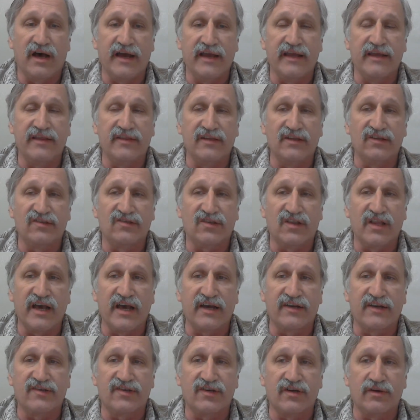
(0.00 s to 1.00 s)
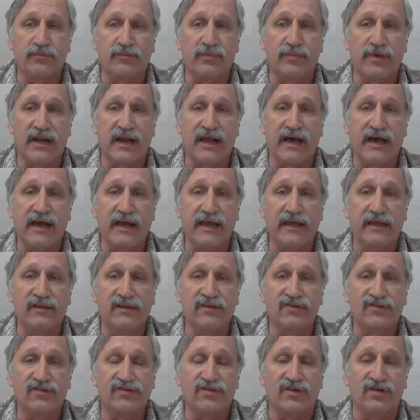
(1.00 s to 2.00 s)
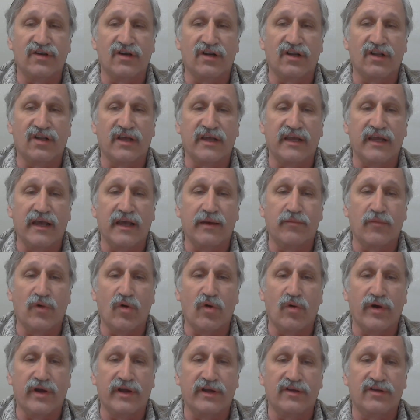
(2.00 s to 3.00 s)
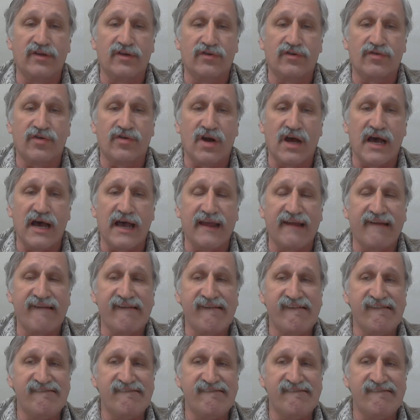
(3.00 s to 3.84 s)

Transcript: in this lecture, but I certainly am going to try.